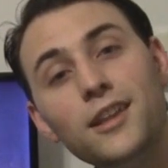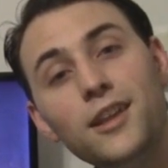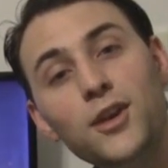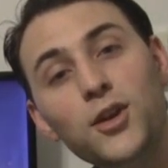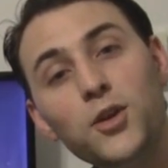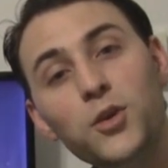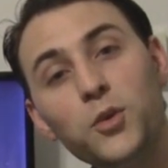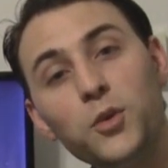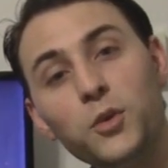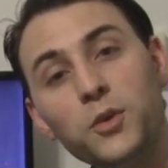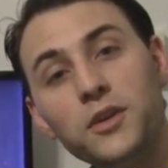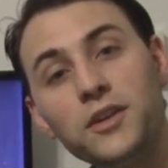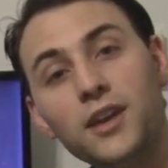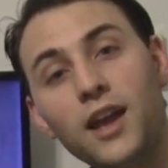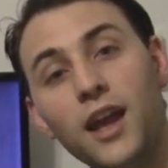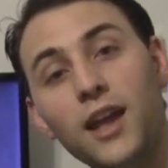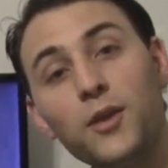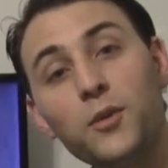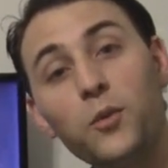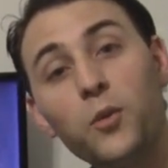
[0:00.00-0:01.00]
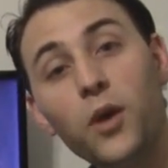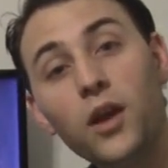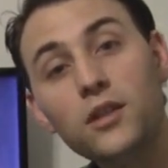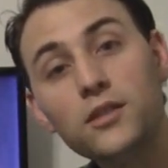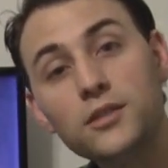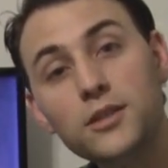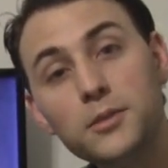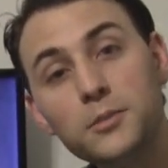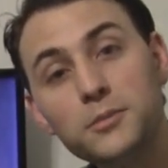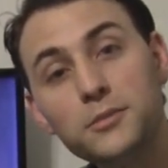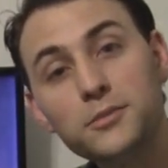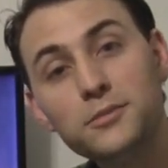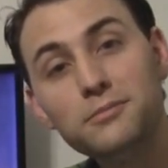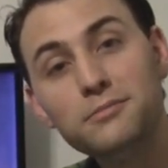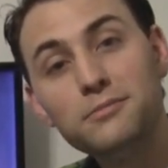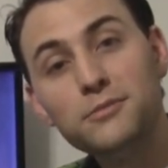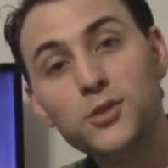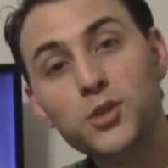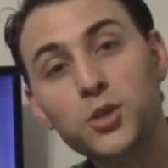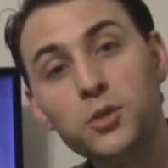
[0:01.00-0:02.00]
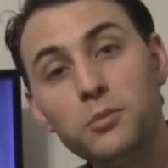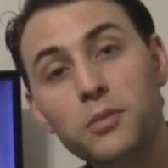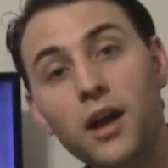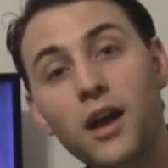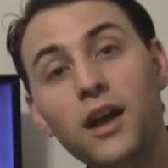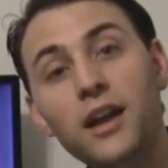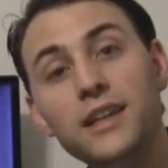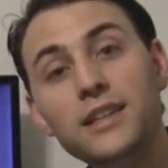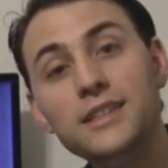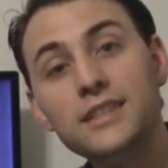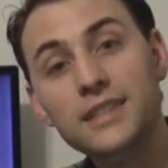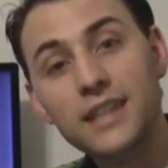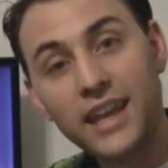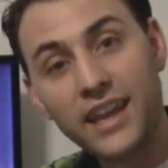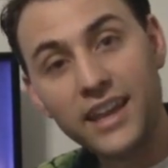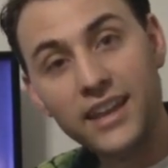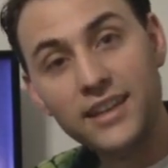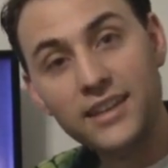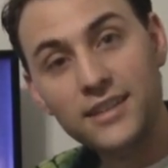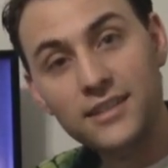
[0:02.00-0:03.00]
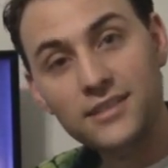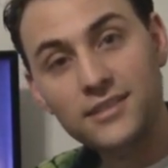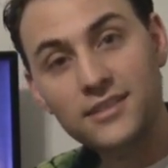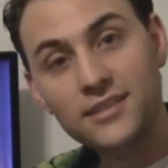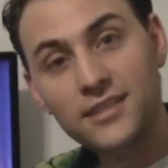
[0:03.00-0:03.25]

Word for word: hello, and welcome to my den.